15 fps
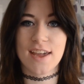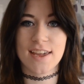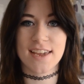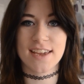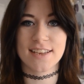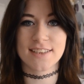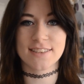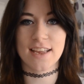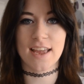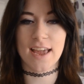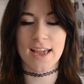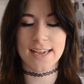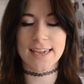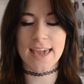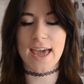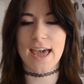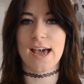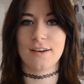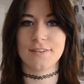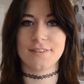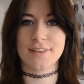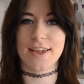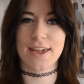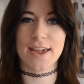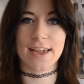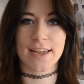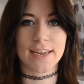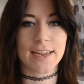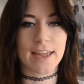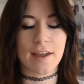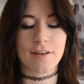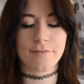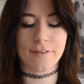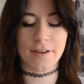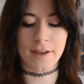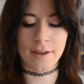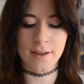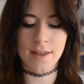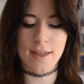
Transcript: is get healthy and get fit.